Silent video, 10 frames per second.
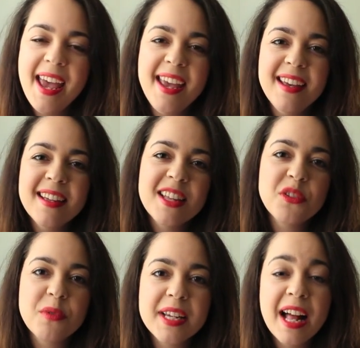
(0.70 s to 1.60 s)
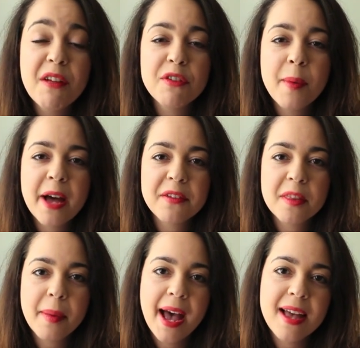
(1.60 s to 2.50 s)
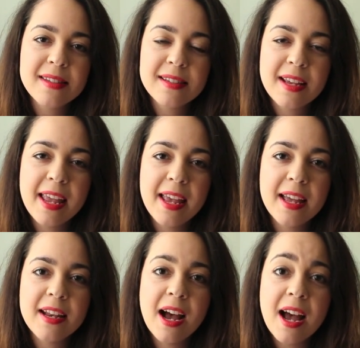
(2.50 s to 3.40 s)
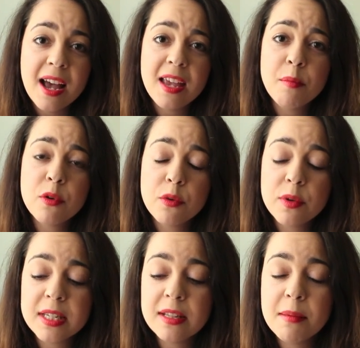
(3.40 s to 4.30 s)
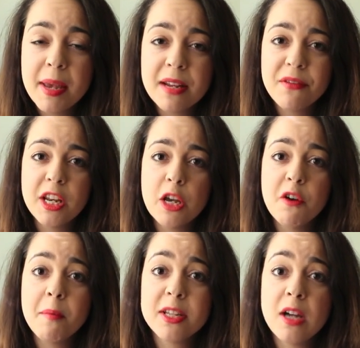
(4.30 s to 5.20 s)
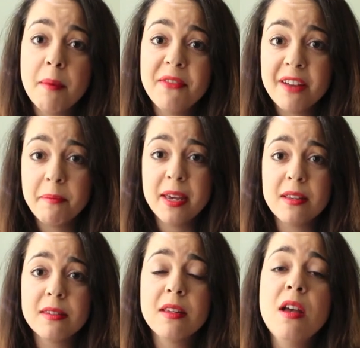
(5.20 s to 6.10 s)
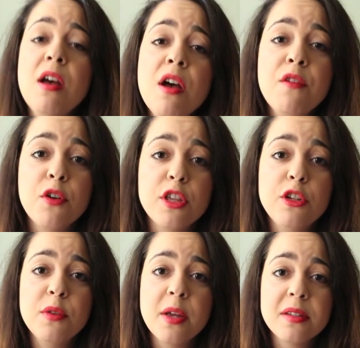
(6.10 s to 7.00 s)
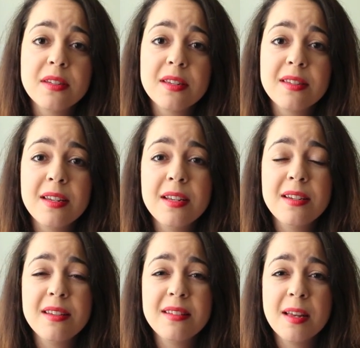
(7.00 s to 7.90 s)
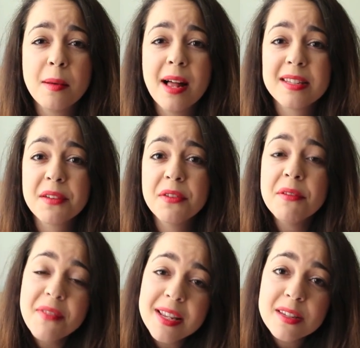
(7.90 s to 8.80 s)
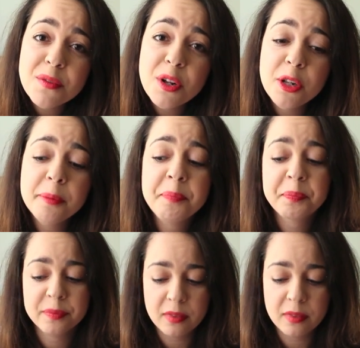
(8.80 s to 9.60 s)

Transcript: Hey, it's Raquel from Out of the Past, and I recently made a video of my top 5 picks for the 2016 TCM Classic Film Festival,